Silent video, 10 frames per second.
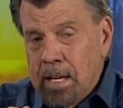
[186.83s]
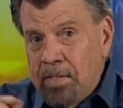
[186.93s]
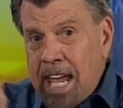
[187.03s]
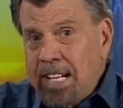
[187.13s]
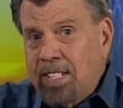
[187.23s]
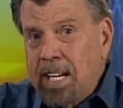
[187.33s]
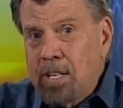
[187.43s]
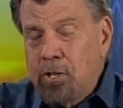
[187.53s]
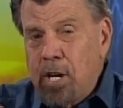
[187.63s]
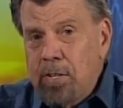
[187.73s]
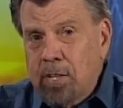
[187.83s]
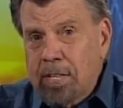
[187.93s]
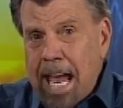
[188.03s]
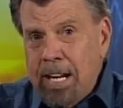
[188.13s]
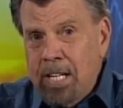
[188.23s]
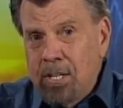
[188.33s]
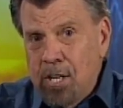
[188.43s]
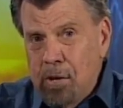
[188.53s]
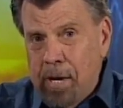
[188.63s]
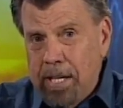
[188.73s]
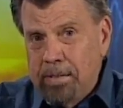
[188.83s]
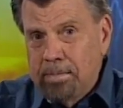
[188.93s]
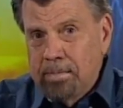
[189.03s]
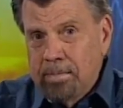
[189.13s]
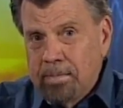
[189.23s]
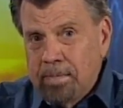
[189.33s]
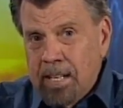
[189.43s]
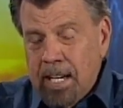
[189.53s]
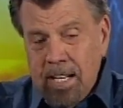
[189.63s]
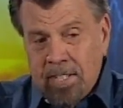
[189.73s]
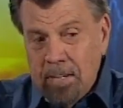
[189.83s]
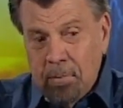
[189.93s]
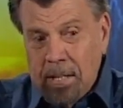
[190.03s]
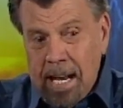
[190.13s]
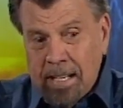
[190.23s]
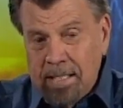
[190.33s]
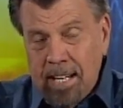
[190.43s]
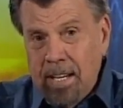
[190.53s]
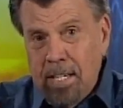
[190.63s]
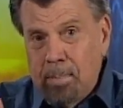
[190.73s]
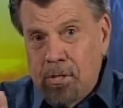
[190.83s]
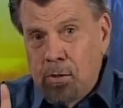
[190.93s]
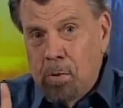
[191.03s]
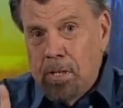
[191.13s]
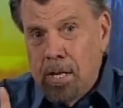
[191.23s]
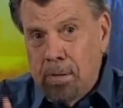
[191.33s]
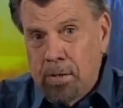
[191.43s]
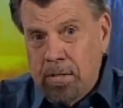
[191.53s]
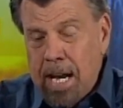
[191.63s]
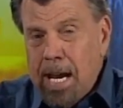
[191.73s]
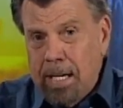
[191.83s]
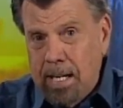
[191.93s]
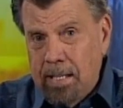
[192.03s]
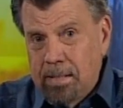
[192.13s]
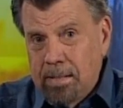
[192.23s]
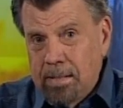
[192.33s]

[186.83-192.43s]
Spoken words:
They said to Jesus, "How do you do it?" And he said, "Well, I could tell you, but you wouldn't understand it."